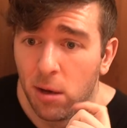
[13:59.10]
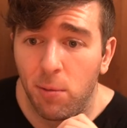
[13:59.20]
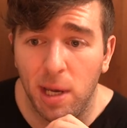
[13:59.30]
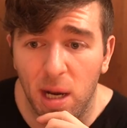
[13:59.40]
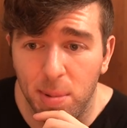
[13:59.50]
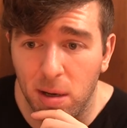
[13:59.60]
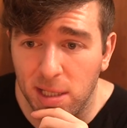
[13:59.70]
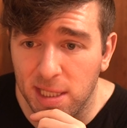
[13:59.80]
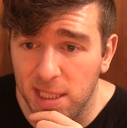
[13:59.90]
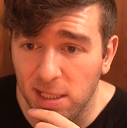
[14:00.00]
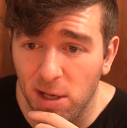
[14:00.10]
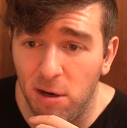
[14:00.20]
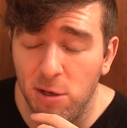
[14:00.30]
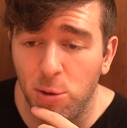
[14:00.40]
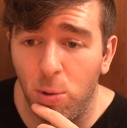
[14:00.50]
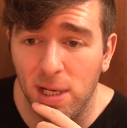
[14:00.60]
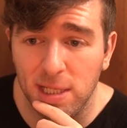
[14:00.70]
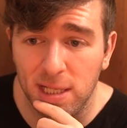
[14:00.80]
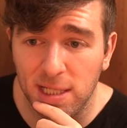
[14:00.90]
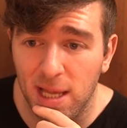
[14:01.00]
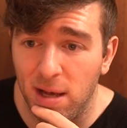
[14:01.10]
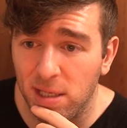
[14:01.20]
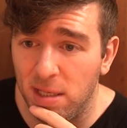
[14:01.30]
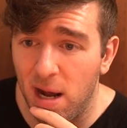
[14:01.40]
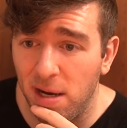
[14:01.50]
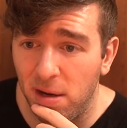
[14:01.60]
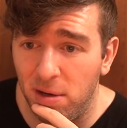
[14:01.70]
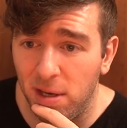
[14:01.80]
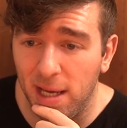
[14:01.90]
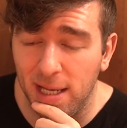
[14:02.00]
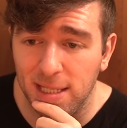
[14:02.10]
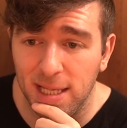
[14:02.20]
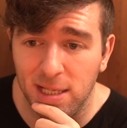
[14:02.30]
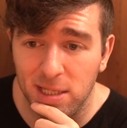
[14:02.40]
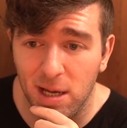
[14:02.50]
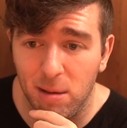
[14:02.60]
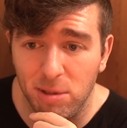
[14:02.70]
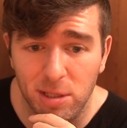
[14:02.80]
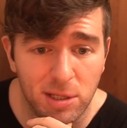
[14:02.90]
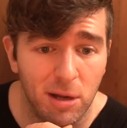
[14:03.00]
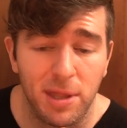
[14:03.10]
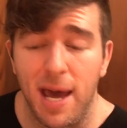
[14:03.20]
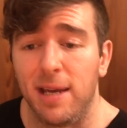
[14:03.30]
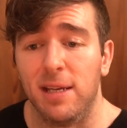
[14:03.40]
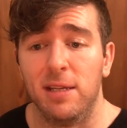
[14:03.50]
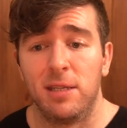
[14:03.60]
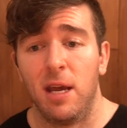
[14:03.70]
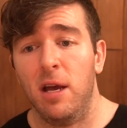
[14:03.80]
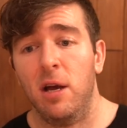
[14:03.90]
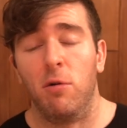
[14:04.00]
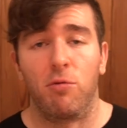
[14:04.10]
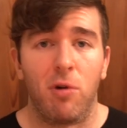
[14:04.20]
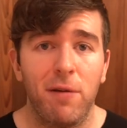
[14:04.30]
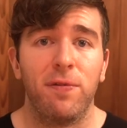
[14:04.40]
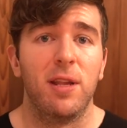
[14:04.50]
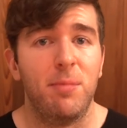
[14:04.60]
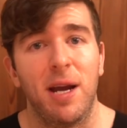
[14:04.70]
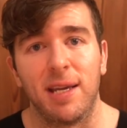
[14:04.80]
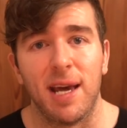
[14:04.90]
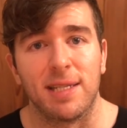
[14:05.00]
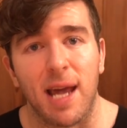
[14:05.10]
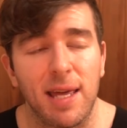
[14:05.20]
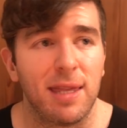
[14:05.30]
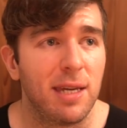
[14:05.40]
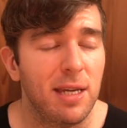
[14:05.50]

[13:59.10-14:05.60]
we get about 626,918 subs. So that is roughly my guess. I think